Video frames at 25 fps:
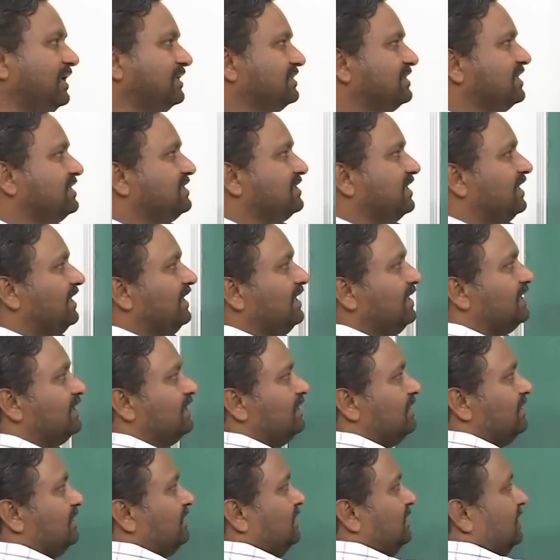essentially
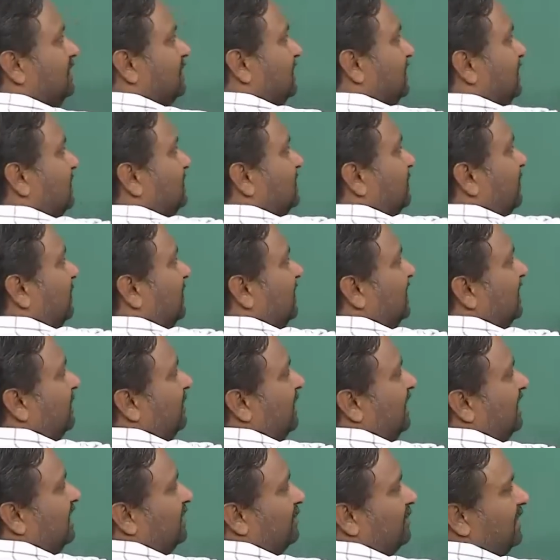this
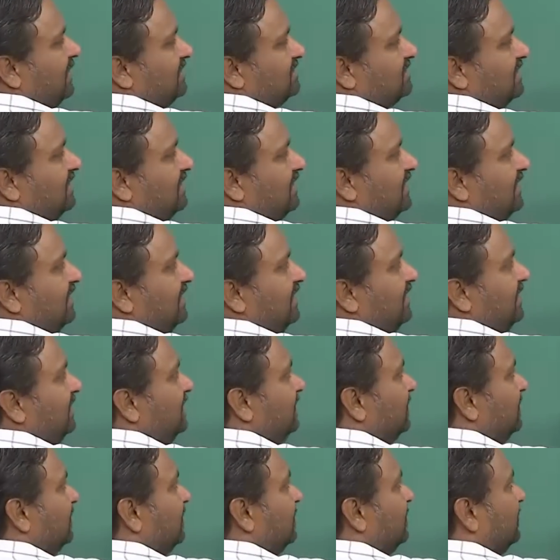demultiplexer tree
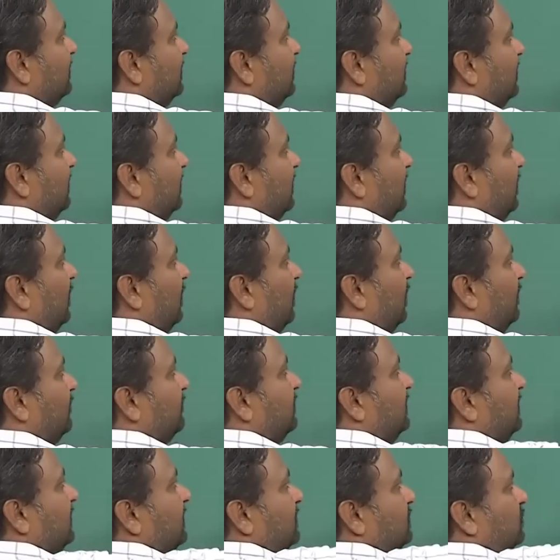
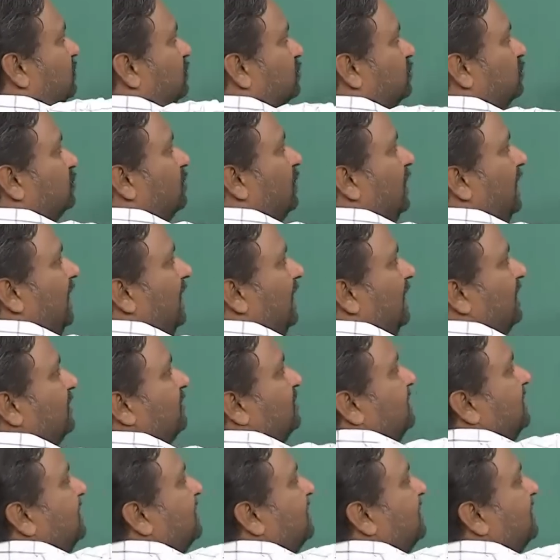of these two have